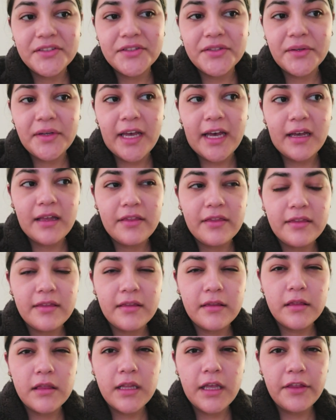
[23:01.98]
So yeah,
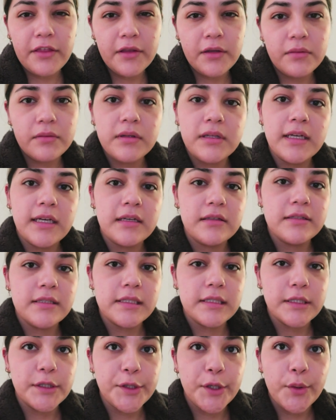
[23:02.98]
nothing really else
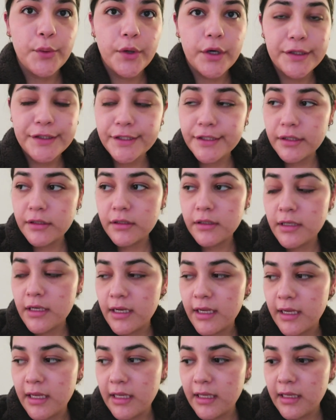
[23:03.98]
is gonna go on
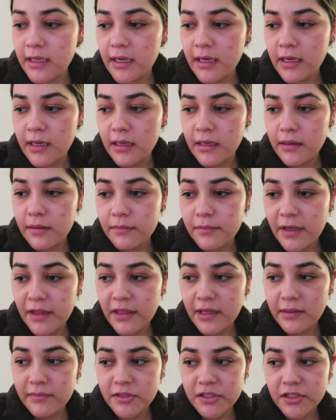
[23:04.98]
tonight. Um, I
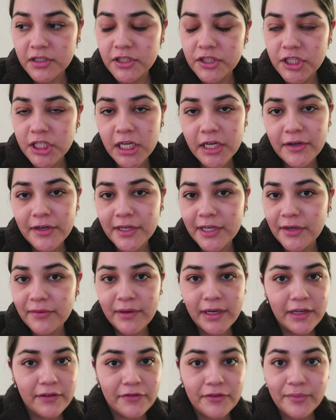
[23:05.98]
think I'm just gonna shower, get
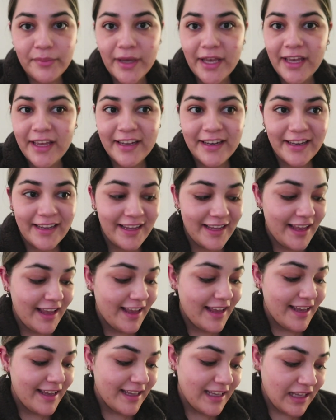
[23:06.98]
ready for bed,
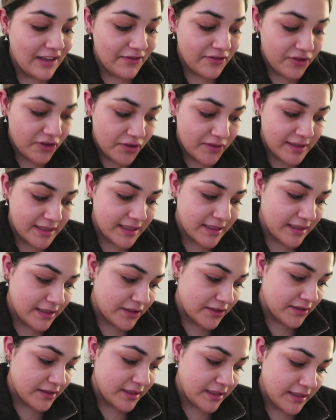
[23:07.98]
even though it's
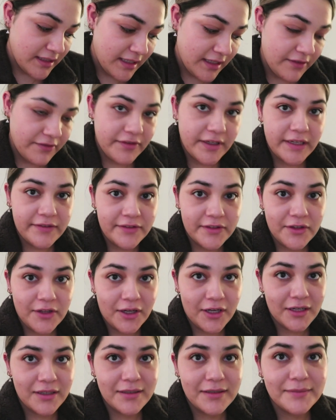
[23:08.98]
literally like five
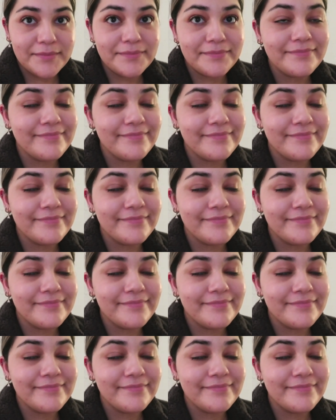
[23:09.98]
o'clock.